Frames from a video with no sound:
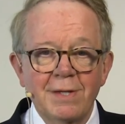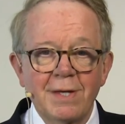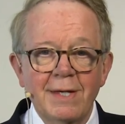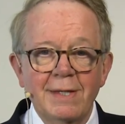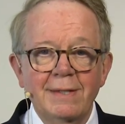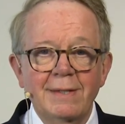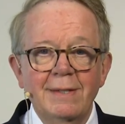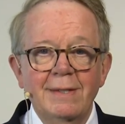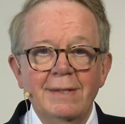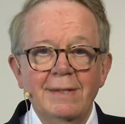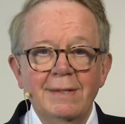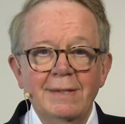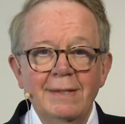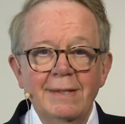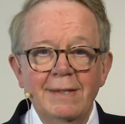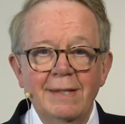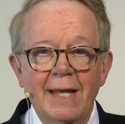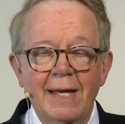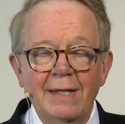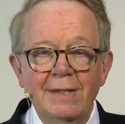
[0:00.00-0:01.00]

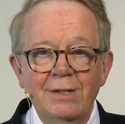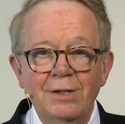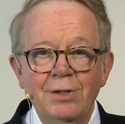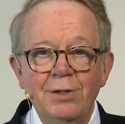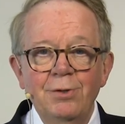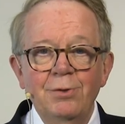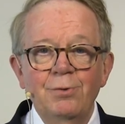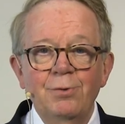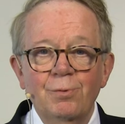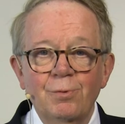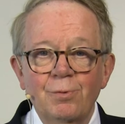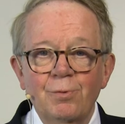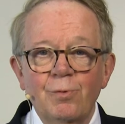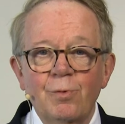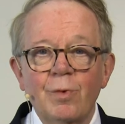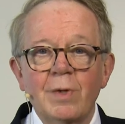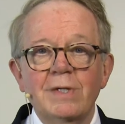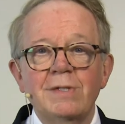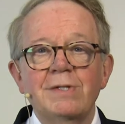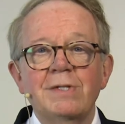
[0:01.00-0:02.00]
that you
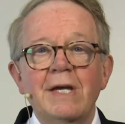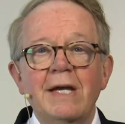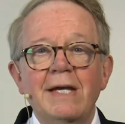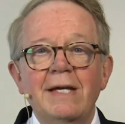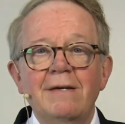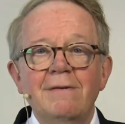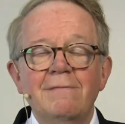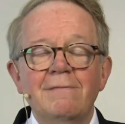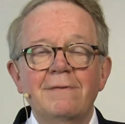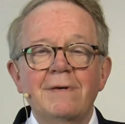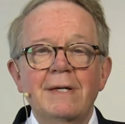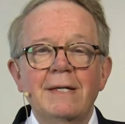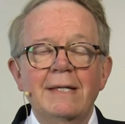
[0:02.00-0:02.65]
receive.